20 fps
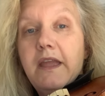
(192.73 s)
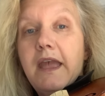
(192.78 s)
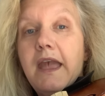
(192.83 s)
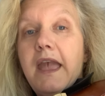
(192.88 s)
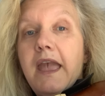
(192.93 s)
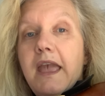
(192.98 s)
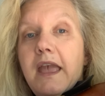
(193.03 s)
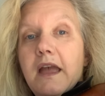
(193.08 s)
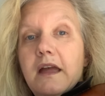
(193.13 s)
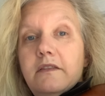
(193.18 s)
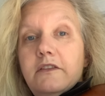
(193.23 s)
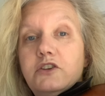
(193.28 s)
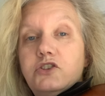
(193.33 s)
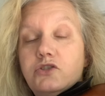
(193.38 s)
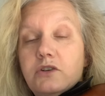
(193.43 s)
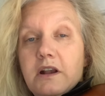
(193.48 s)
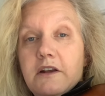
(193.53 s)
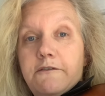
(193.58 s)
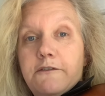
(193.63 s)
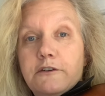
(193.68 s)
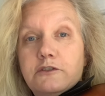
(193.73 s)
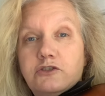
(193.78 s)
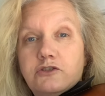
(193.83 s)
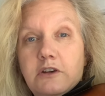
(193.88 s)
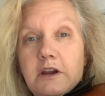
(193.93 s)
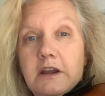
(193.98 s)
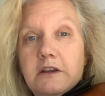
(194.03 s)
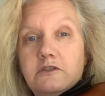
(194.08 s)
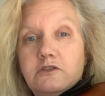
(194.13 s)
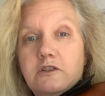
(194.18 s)
And the trick for
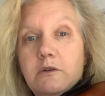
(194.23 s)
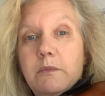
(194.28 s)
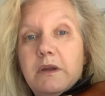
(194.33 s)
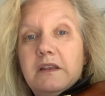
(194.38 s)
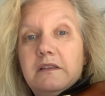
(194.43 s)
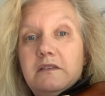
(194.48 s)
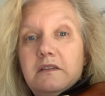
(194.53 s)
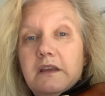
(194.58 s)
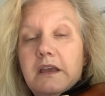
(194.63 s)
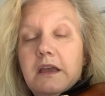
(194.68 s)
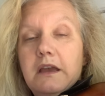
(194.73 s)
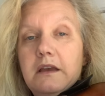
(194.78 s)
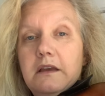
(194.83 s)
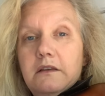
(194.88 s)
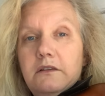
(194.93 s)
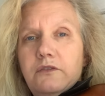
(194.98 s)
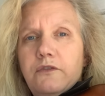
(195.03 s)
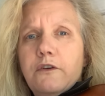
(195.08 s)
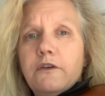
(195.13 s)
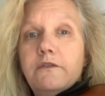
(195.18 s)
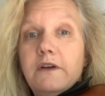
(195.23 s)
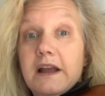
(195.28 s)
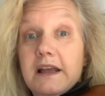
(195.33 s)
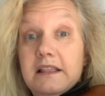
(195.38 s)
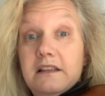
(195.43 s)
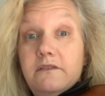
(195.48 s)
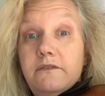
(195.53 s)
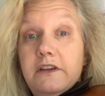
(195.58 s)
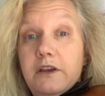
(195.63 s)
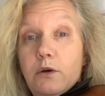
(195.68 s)
string instruments is, for
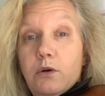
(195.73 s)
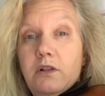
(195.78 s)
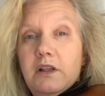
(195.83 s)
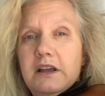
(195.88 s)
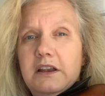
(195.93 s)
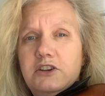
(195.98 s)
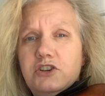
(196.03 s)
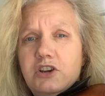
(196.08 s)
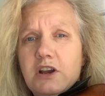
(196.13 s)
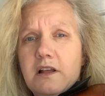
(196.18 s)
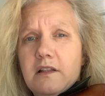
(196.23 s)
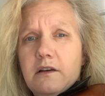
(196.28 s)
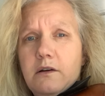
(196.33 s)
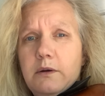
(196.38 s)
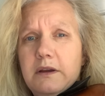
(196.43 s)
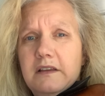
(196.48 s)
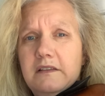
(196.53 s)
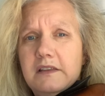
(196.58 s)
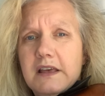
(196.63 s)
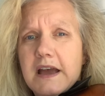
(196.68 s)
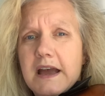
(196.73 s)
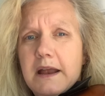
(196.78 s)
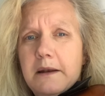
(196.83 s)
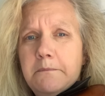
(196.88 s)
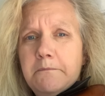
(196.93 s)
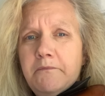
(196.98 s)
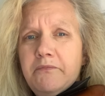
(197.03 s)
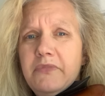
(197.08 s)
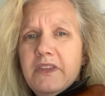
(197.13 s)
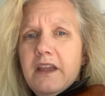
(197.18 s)
violin, viola, and cello, is
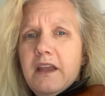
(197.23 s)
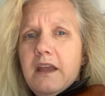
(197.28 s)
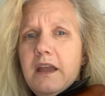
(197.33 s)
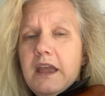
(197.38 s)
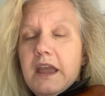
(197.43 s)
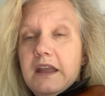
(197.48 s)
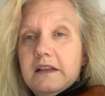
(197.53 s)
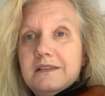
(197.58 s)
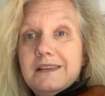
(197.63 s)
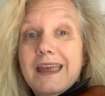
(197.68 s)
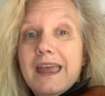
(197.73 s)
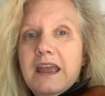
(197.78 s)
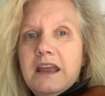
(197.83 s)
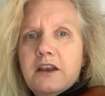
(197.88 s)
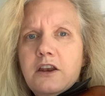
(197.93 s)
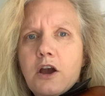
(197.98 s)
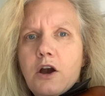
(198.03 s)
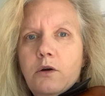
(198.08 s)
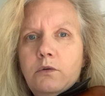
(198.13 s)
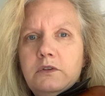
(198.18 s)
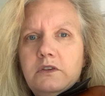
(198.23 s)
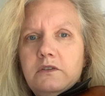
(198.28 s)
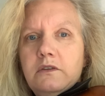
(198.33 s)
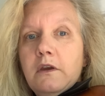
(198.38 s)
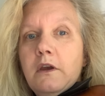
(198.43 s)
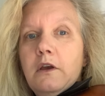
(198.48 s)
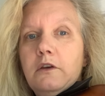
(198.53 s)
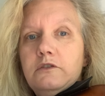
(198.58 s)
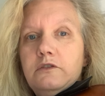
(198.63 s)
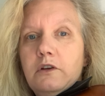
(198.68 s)
that it's eight notes.
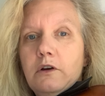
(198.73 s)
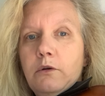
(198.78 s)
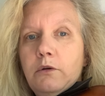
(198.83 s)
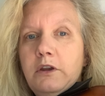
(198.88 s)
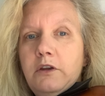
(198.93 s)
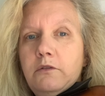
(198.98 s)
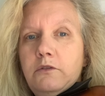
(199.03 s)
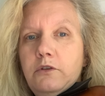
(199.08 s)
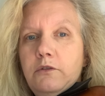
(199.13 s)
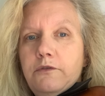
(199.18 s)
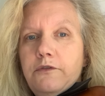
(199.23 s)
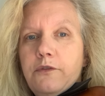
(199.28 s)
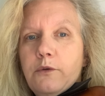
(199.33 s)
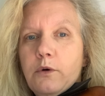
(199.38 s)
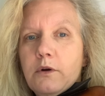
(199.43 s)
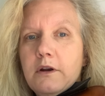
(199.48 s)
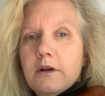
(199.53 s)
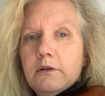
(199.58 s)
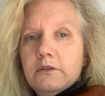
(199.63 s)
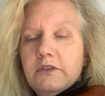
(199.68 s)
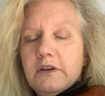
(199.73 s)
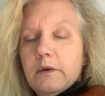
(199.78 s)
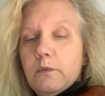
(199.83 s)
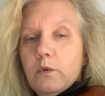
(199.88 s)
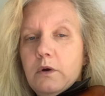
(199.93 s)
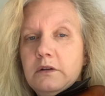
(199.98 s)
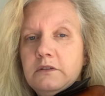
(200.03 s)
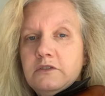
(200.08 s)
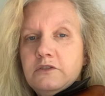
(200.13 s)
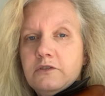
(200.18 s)
So you do four notes on
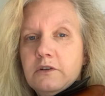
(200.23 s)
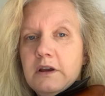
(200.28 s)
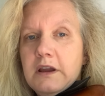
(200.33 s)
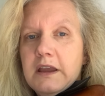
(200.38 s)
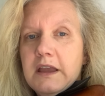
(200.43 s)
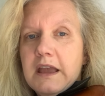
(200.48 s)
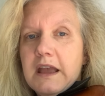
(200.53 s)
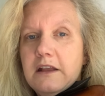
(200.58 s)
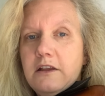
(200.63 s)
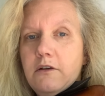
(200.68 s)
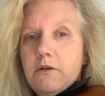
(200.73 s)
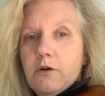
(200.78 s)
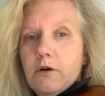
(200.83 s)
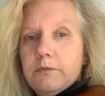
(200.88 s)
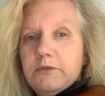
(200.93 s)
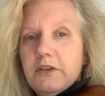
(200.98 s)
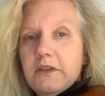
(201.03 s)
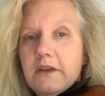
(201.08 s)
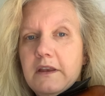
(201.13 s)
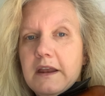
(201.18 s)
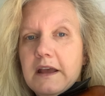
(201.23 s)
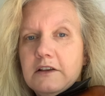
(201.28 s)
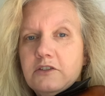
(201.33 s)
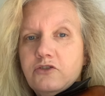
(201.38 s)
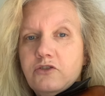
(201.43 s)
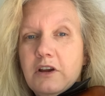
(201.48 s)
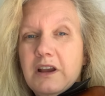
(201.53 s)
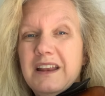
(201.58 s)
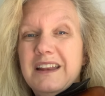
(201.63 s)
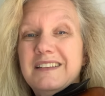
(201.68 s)
one string and you go up to the next
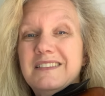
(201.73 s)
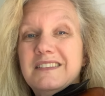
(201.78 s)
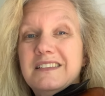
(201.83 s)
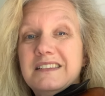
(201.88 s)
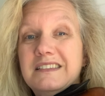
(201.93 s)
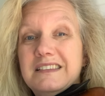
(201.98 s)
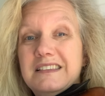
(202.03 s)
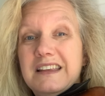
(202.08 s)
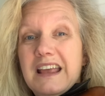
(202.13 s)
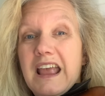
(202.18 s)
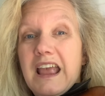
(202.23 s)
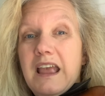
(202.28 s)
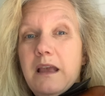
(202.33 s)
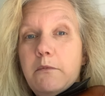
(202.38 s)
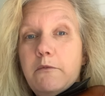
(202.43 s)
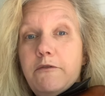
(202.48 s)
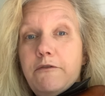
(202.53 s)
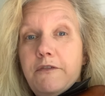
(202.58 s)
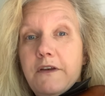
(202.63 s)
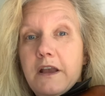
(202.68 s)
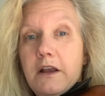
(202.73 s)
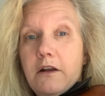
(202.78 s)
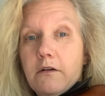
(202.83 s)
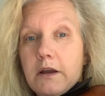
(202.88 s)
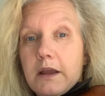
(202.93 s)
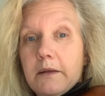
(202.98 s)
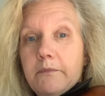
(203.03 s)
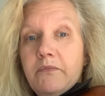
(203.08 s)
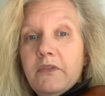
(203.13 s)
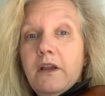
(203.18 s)
string and it's the same
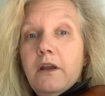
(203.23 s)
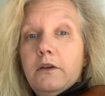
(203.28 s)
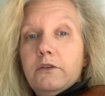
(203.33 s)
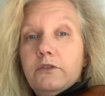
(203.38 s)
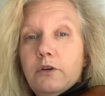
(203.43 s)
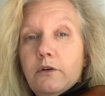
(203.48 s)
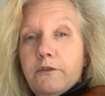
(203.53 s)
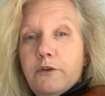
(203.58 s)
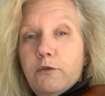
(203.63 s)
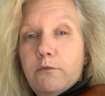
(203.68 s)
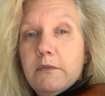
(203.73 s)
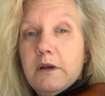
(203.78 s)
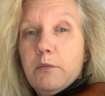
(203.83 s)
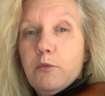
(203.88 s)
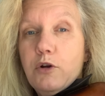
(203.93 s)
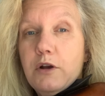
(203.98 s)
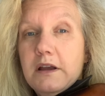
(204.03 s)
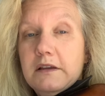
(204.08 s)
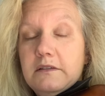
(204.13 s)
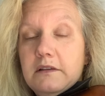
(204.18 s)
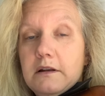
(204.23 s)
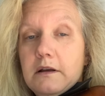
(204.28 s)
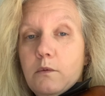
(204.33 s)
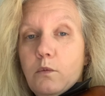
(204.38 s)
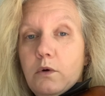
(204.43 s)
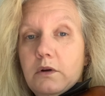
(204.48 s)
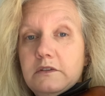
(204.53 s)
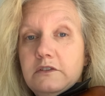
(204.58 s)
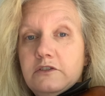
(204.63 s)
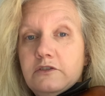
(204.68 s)
fingering. So if you memorize it on
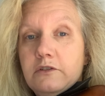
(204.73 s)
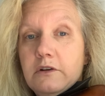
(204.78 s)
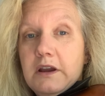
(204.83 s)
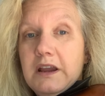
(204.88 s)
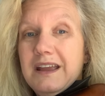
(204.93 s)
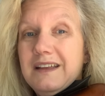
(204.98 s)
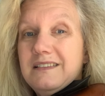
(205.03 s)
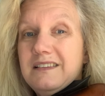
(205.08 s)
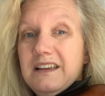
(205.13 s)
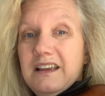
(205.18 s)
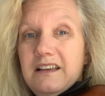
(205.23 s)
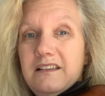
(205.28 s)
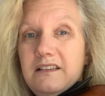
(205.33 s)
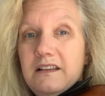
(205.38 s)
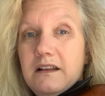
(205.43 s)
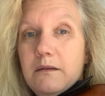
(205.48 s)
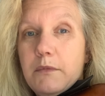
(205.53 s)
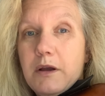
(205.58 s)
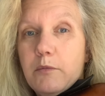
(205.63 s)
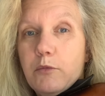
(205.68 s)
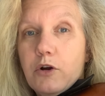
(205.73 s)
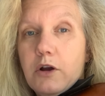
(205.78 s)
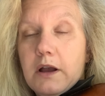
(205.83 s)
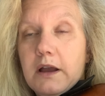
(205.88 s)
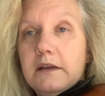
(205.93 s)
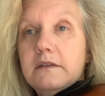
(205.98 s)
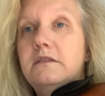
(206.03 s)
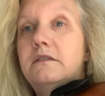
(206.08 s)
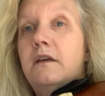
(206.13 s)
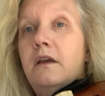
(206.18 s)
one string, it's easy to
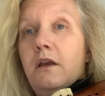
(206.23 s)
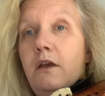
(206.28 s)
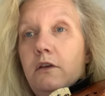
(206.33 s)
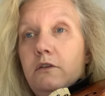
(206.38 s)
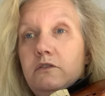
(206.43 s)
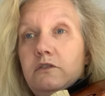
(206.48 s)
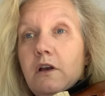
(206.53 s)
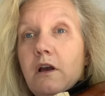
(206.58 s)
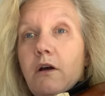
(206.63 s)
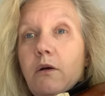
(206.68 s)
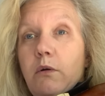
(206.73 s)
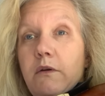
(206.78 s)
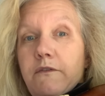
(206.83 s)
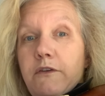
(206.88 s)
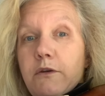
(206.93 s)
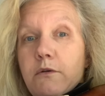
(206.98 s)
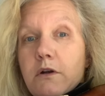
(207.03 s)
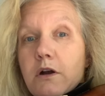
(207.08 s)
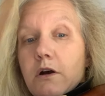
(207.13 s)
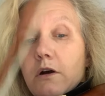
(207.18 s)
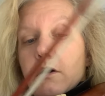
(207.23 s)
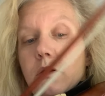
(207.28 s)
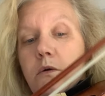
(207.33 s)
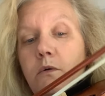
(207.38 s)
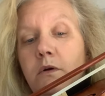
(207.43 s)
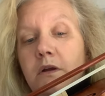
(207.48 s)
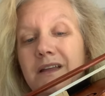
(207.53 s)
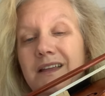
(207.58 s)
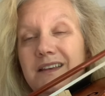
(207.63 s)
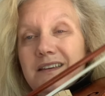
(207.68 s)
memorize. So if you
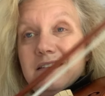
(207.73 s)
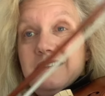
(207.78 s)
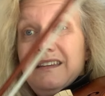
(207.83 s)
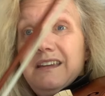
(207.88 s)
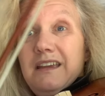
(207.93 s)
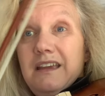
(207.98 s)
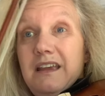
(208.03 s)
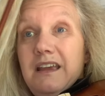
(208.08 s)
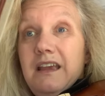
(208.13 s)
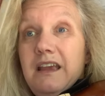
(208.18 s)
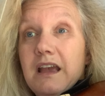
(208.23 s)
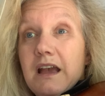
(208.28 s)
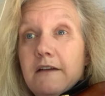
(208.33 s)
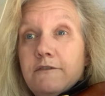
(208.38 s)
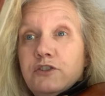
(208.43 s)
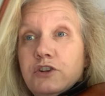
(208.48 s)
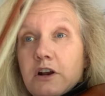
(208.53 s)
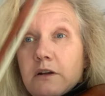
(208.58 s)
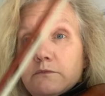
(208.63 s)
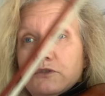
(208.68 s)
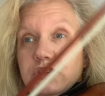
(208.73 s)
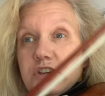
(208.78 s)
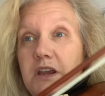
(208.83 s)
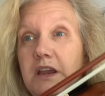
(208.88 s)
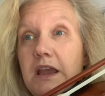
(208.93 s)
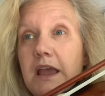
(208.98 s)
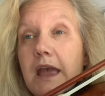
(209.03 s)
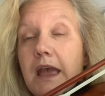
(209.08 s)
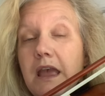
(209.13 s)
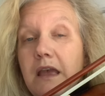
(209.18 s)
go D, E, F sharp
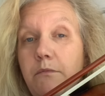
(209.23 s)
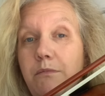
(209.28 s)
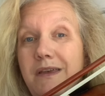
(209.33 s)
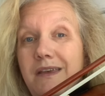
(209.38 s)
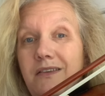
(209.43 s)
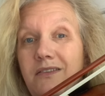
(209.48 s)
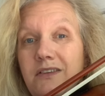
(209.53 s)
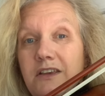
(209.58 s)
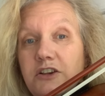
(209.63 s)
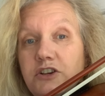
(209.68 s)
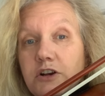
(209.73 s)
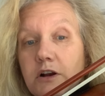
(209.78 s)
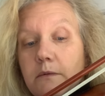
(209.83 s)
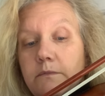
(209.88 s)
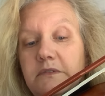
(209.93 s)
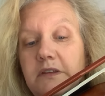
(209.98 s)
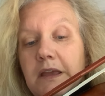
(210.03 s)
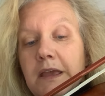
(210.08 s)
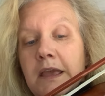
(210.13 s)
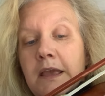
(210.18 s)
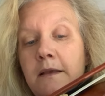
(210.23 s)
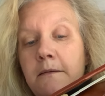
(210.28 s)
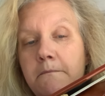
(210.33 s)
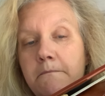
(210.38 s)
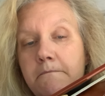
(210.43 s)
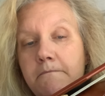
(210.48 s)
G, A, B, C sharp D.